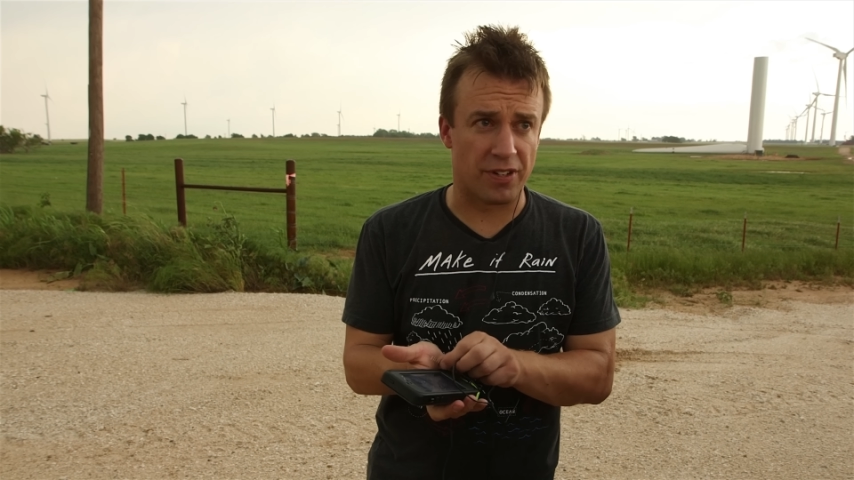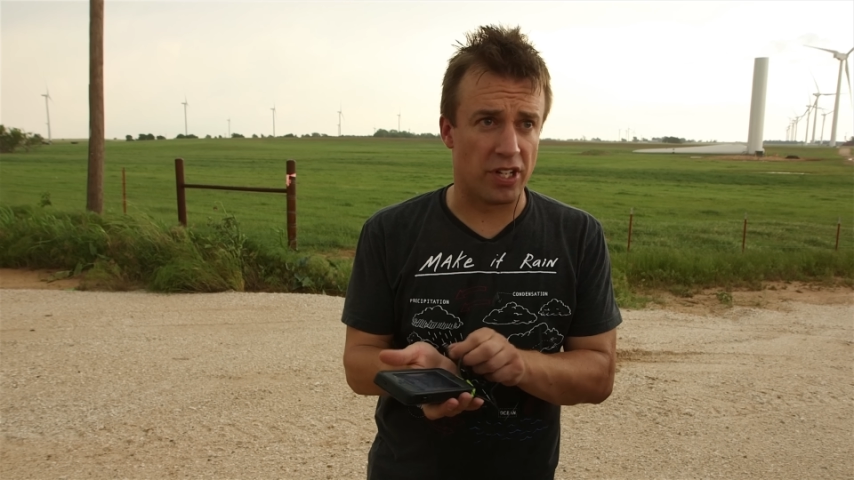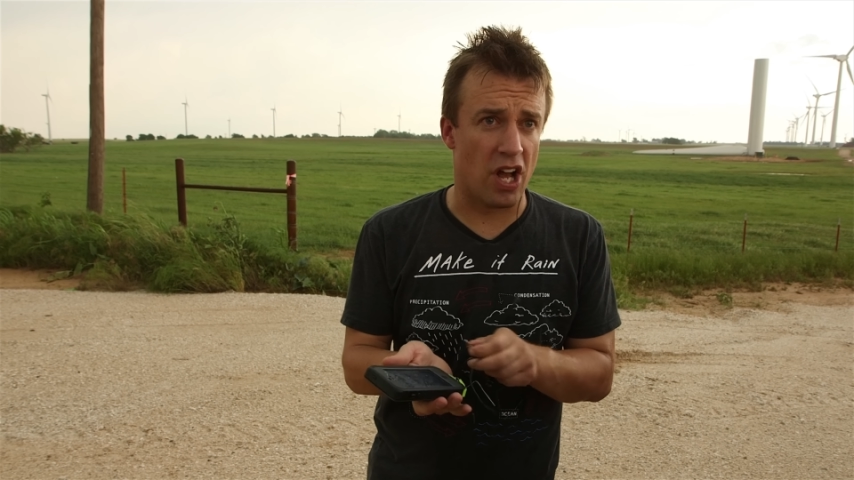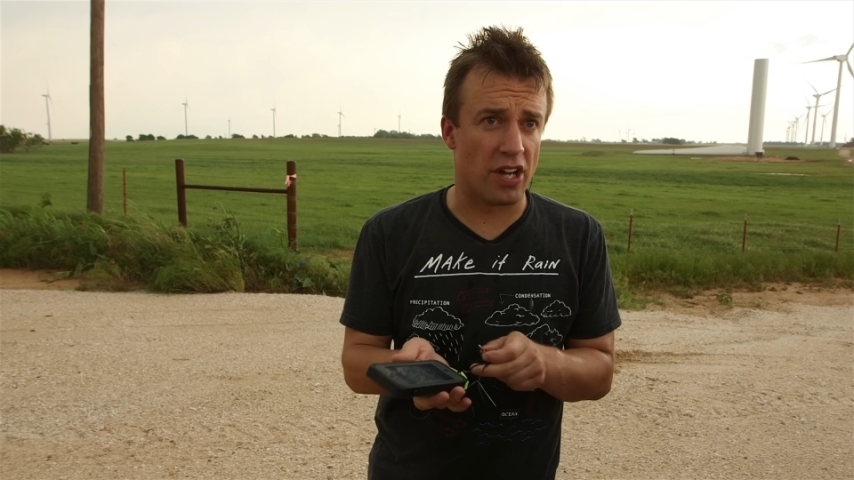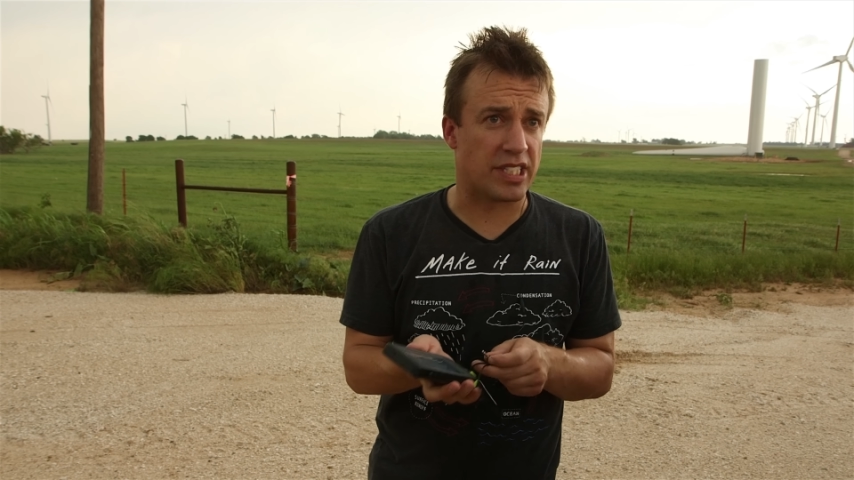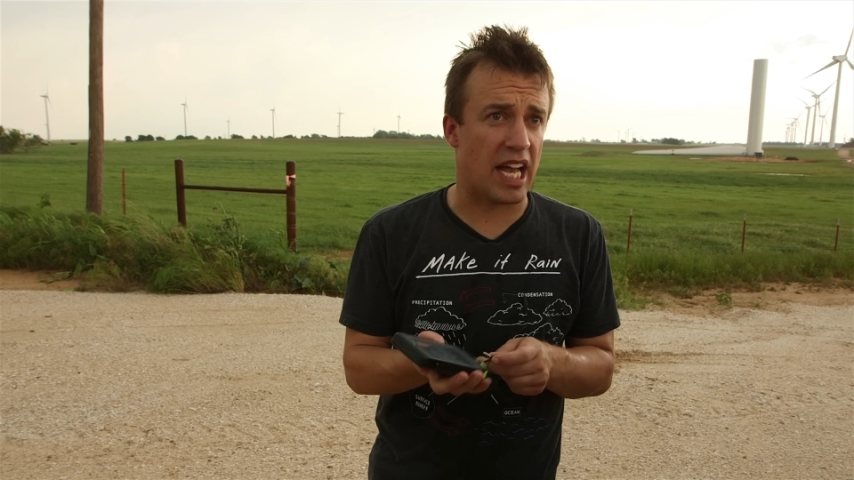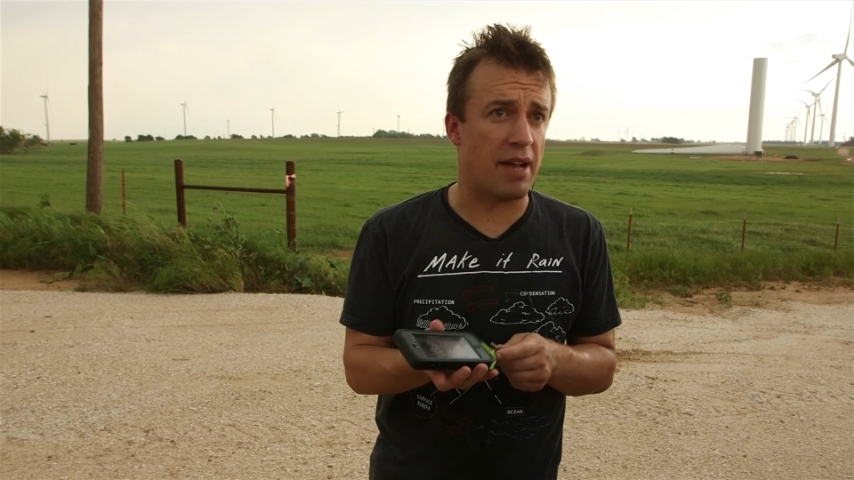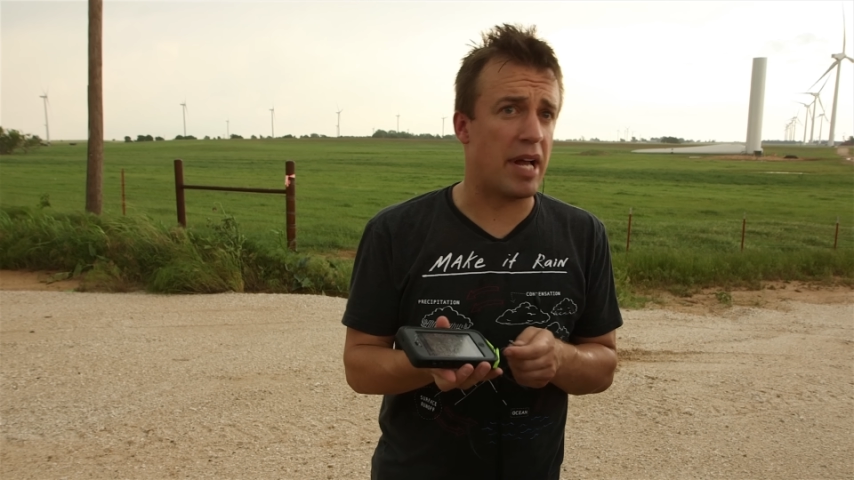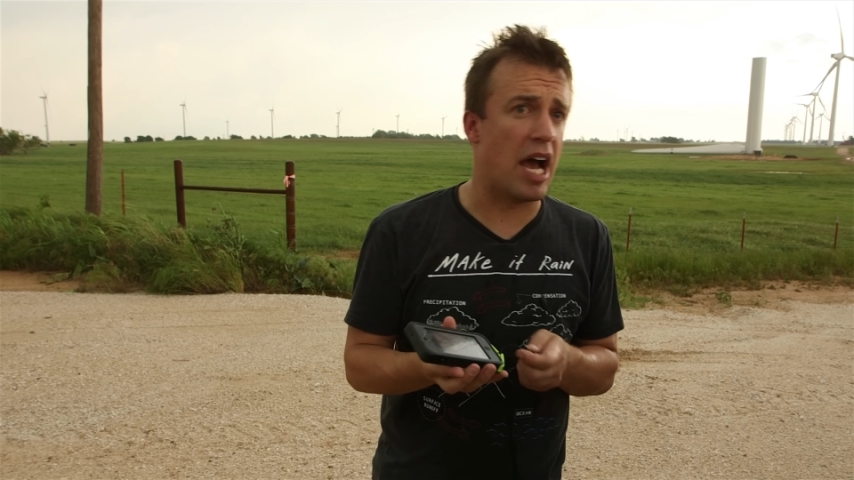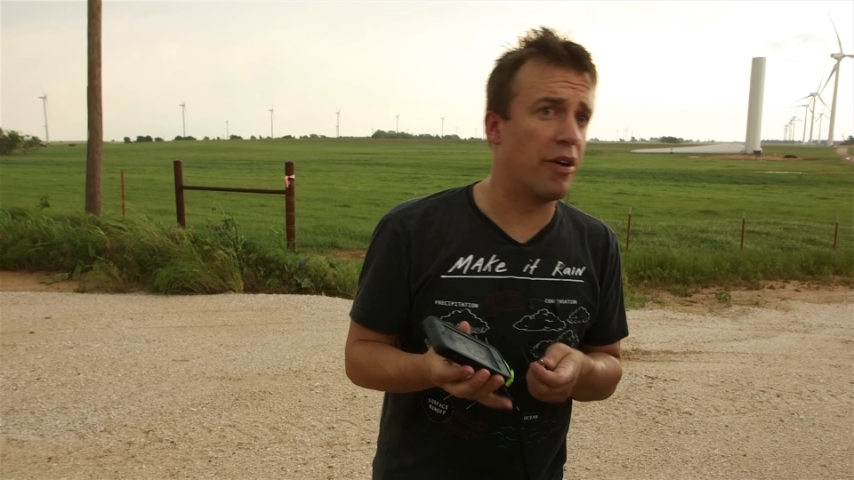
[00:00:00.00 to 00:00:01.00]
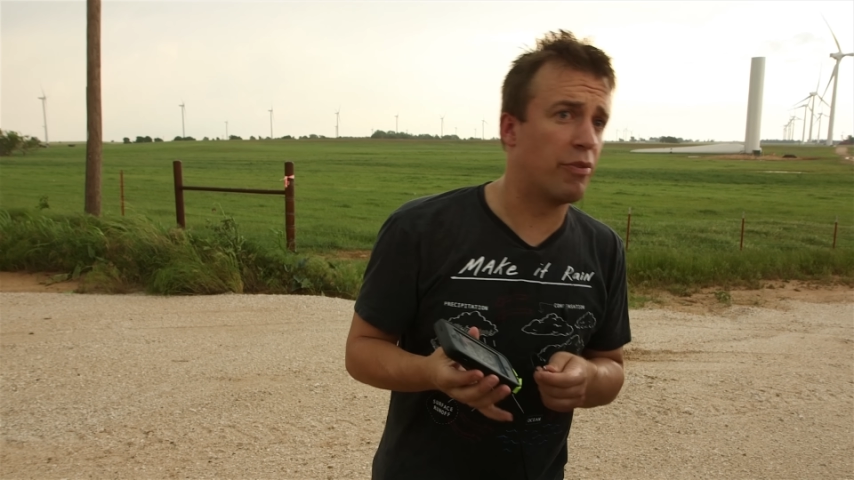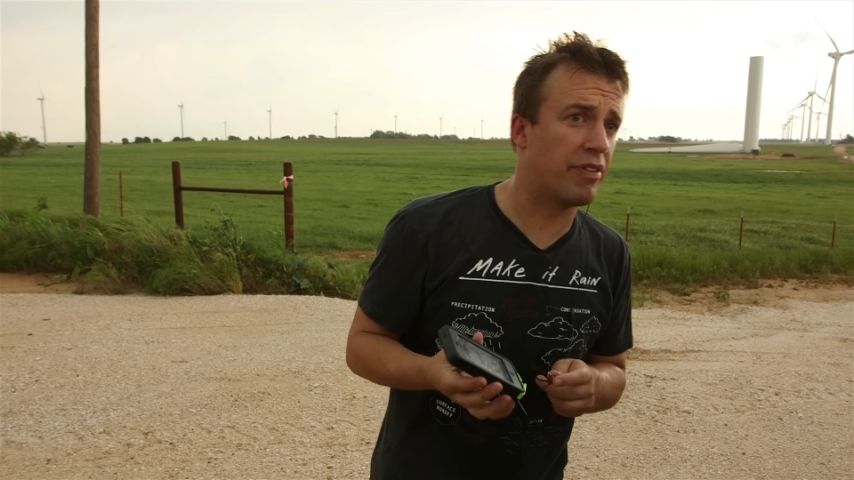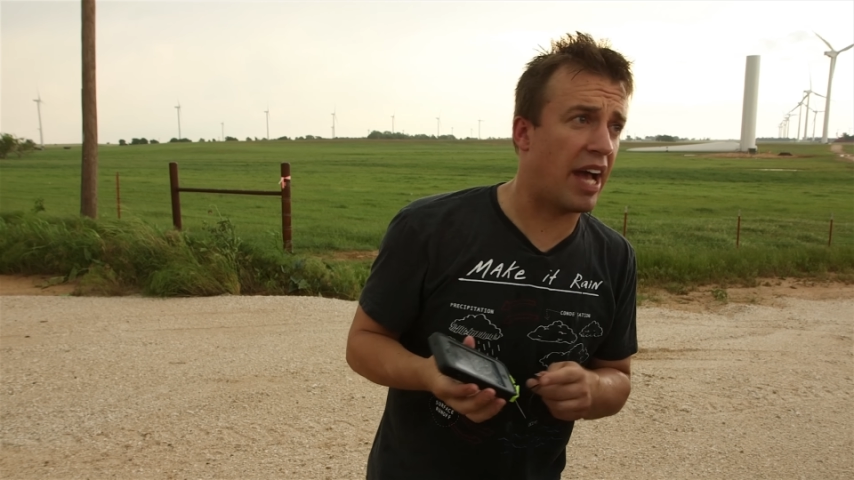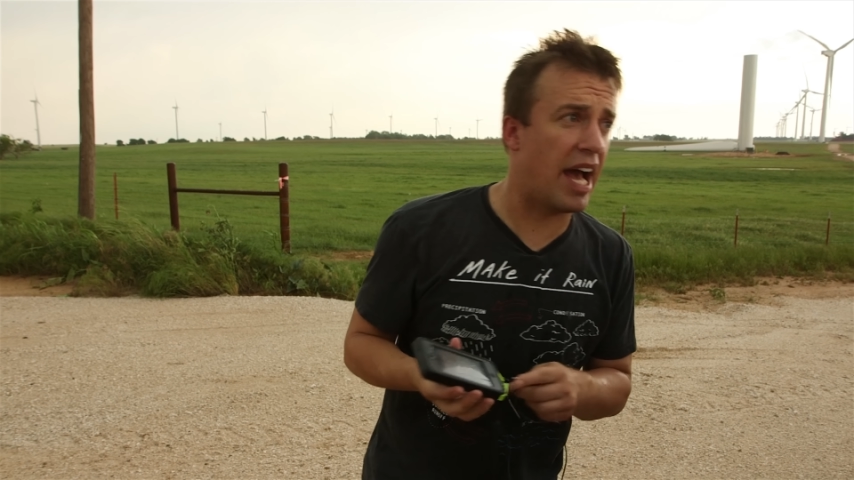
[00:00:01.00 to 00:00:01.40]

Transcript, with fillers: for a long time now, and we've